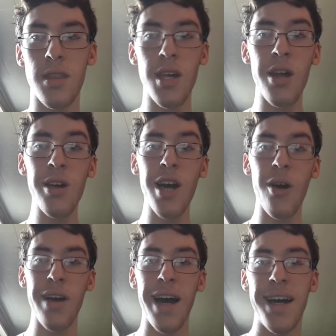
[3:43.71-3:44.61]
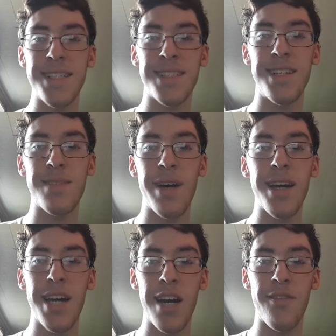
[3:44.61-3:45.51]
There you go, guys. There's
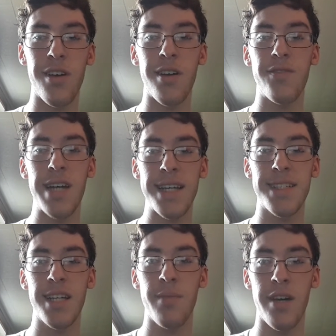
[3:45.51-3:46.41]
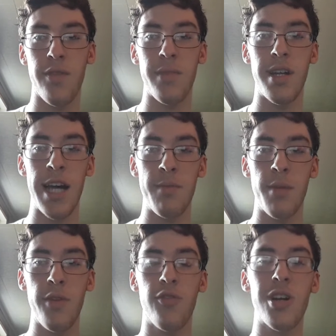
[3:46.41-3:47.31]
my cover of Jack's Lament from The
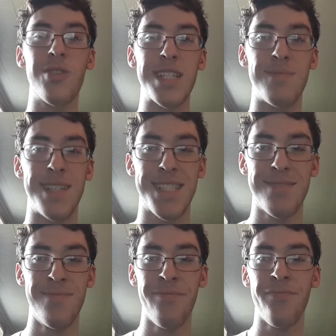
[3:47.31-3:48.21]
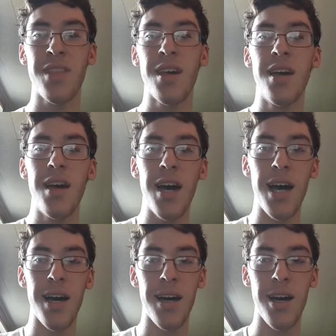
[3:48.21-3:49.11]
Nightmare Before Christmas.
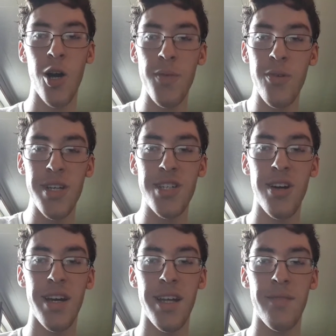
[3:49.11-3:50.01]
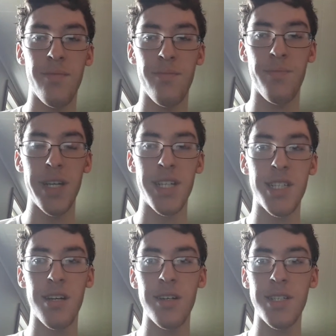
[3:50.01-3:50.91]
I hope you enjoyed it. Be
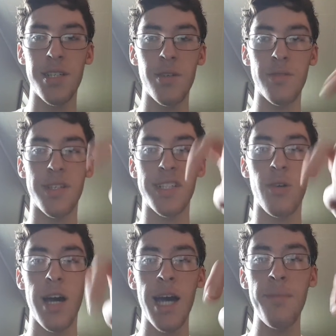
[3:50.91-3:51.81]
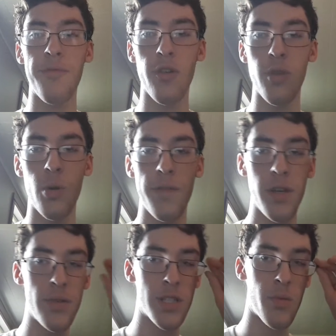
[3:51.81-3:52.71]
sure to subscribe for more
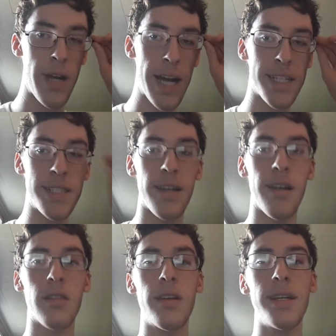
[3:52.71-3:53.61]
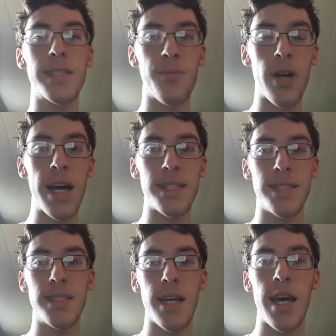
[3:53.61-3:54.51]
reviews, reactions, and other neat
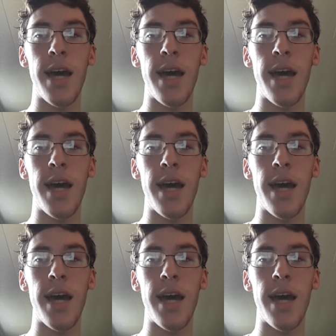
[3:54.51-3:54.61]
surprises.